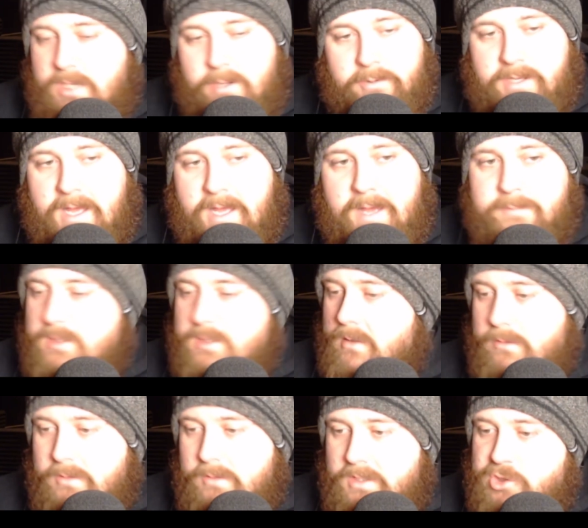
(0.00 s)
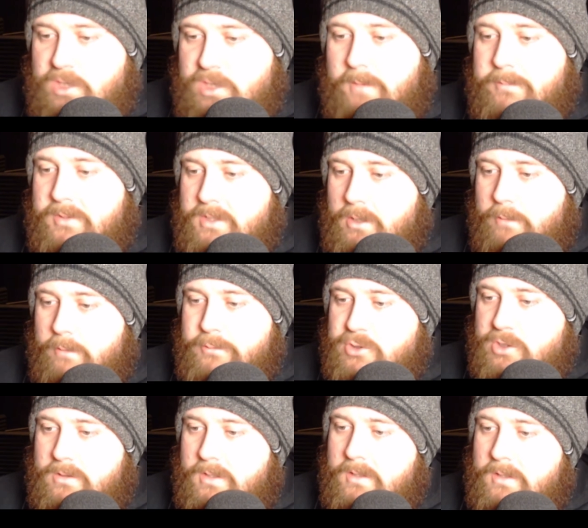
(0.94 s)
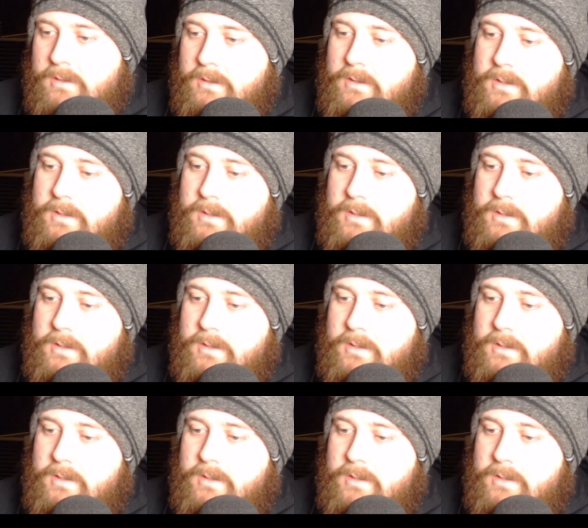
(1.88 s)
I would absolutely jump at the opportunity